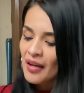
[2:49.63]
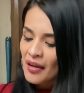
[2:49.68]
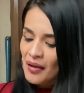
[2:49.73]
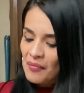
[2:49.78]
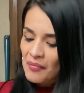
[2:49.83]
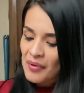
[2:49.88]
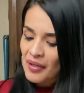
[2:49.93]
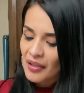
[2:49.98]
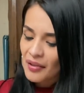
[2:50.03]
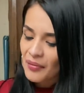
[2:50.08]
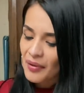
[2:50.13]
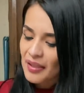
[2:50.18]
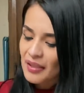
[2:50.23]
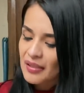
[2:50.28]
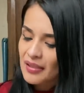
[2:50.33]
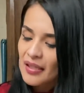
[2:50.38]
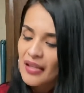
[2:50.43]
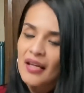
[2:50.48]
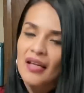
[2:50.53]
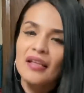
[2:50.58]
But anyways,
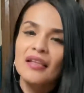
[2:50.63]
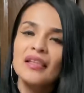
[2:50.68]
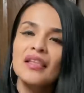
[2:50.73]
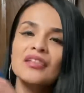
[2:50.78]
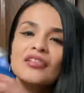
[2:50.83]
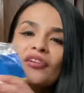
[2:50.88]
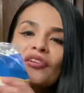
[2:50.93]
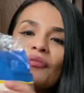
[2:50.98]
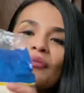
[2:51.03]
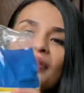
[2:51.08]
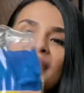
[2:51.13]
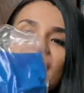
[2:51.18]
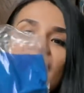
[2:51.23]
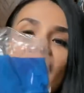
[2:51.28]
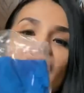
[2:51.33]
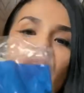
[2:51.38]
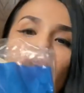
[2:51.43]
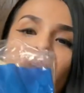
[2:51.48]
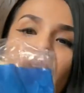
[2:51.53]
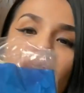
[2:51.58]
these are the ones that
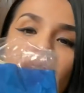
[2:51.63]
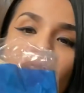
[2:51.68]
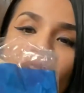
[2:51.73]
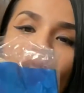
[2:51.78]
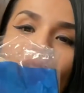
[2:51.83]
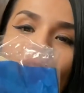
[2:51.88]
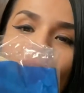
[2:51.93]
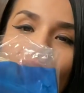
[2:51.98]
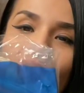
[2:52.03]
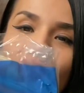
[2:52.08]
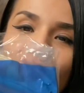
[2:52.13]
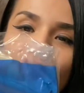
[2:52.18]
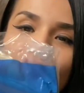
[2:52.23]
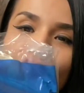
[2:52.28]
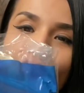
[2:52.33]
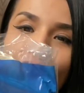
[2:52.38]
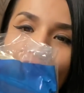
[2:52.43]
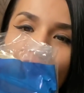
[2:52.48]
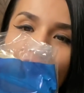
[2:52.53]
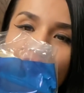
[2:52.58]
I like. They're
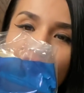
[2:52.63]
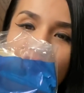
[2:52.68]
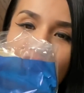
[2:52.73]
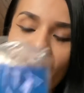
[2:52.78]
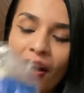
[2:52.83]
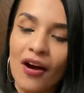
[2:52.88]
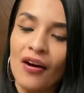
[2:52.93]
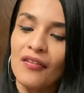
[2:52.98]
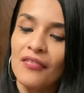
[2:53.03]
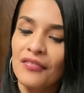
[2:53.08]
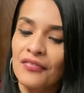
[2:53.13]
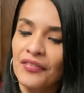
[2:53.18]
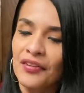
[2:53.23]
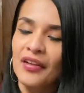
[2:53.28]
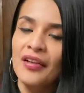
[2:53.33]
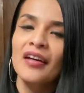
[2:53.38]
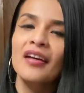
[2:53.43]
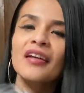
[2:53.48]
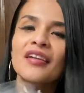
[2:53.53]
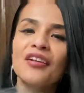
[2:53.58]
so
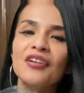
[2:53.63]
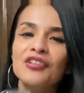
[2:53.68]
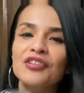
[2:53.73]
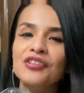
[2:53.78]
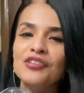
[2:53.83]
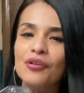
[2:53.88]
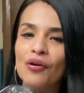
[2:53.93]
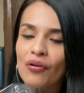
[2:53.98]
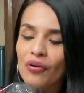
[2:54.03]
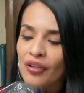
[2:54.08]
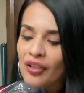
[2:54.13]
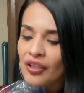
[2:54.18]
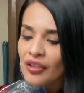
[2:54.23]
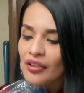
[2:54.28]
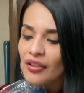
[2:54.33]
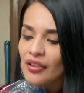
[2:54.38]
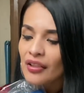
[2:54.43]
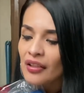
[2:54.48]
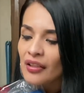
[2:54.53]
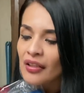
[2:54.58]
soft. They're so
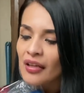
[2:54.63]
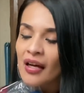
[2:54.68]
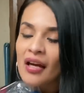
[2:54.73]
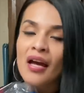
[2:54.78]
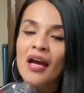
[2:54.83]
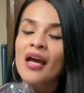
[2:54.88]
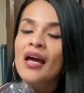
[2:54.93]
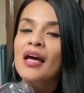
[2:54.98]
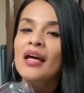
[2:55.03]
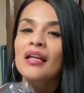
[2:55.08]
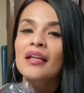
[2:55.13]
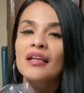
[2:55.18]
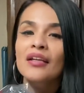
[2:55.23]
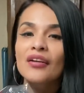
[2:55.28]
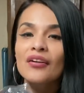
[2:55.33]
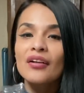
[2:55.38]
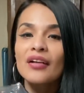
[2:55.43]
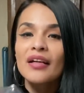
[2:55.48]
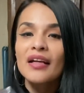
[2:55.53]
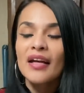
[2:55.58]
good.
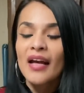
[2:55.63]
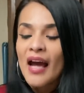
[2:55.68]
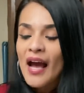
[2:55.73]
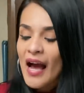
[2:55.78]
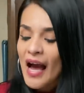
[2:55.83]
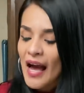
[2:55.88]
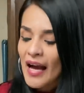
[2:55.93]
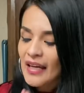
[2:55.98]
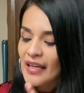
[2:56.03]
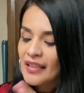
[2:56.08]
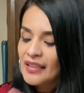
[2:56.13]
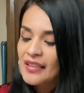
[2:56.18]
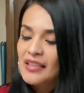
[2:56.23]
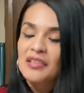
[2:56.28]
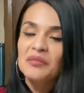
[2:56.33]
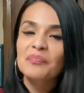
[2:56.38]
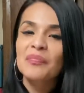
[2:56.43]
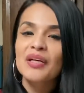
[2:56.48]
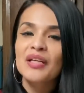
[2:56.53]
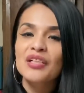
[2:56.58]
Literally, I eat this
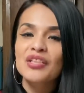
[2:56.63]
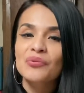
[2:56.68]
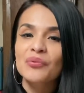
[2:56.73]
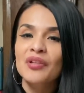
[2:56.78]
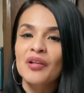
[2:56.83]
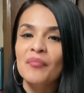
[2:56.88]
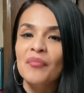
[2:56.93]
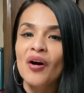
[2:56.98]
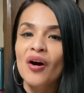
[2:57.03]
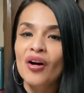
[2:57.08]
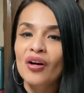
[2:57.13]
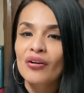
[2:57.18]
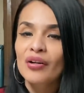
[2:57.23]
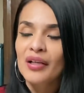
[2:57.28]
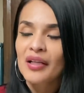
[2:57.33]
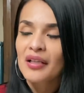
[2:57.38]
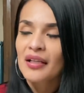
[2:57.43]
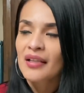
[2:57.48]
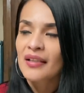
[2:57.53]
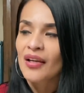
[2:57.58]
bitch when I'm
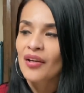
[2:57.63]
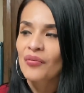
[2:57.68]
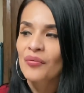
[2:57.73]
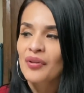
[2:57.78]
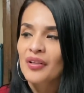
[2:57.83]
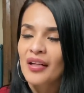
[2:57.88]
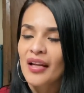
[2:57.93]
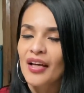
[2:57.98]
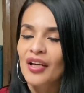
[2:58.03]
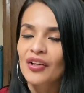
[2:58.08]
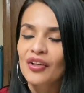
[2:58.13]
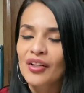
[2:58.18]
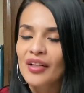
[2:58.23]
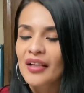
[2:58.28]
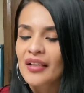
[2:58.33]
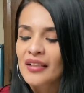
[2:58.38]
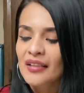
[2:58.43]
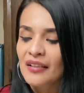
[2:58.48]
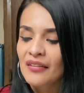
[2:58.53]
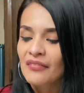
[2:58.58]
hungry and I don't want to like cook
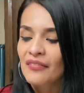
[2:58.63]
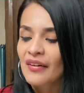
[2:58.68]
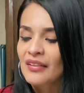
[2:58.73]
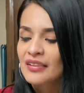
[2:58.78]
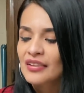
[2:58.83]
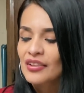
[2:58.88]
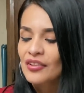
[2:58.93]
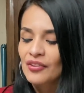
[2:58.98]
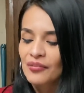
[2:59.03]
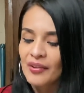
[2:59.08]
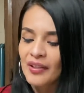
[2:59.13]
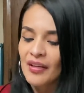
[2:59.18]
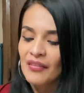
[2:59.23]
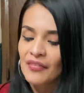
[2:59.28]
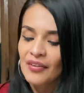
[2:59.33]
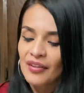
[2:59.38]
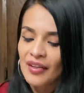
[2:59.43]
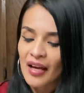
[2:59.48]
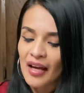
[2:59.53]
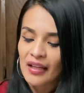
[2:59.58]
anything fancy or
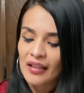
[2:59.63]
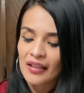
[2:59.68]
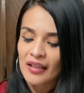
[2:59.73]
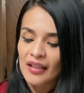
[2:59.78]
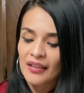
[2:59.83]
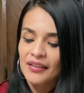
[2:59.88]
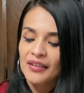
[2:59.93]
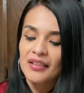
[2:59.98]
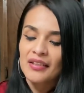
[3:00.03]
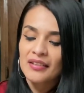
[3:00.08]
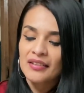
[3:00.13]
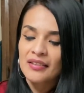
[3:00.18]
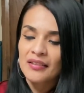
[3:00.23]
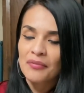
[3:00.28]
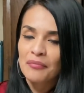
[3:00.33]
whatever. I get this.